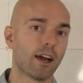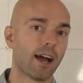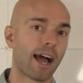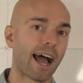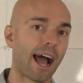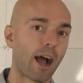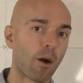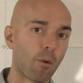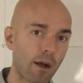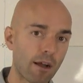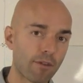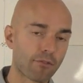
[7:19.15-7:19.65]

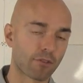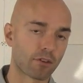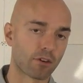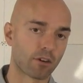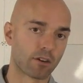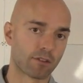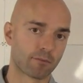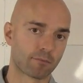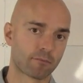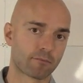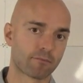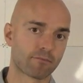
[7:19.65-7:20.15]

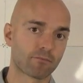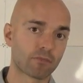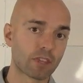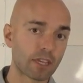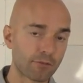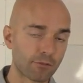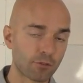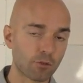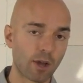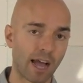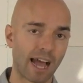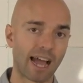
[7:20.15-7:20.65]
However,
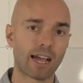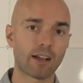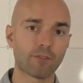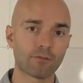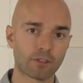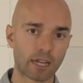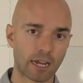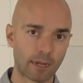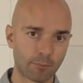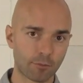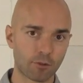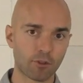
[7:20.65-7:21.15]
if you have
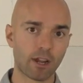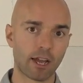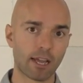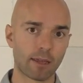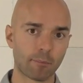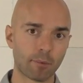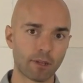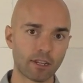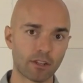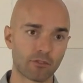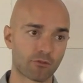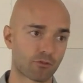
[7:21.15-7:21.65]
type 2
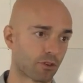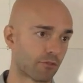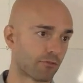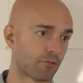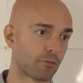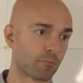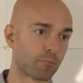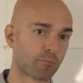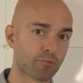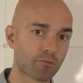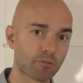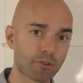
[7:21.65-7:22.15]
diabetes, or if
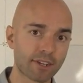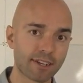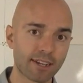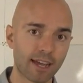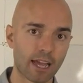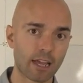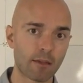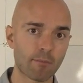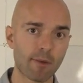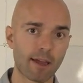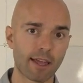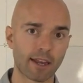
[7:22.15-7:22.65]
you're
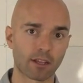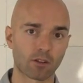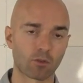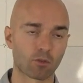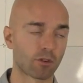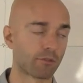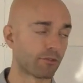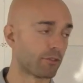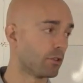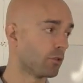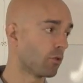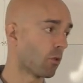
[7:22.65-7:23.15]
pre-diabetic,
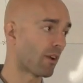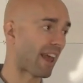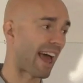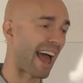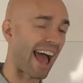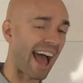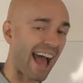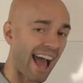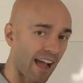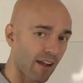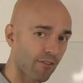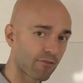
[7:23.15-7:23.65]
or if you don't
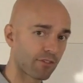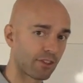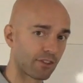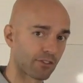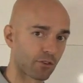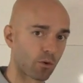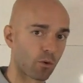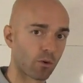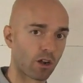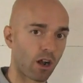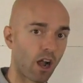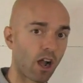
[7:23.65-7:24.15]
have
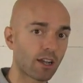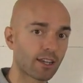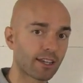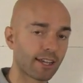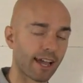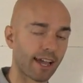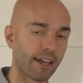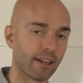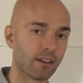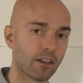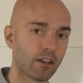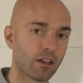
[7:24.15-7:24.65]
this going on
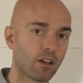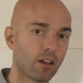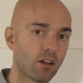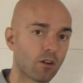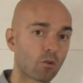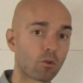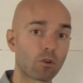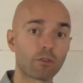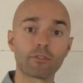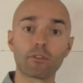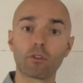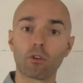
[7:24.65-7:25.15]
yet,
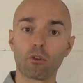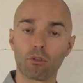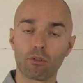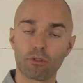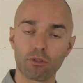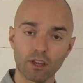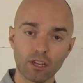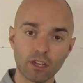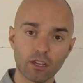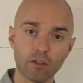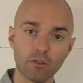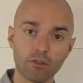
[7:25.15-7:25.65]
or if you don't
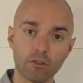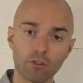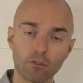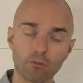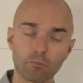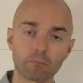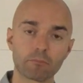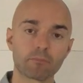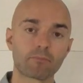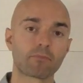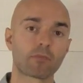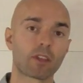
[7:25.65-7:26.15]
think you do,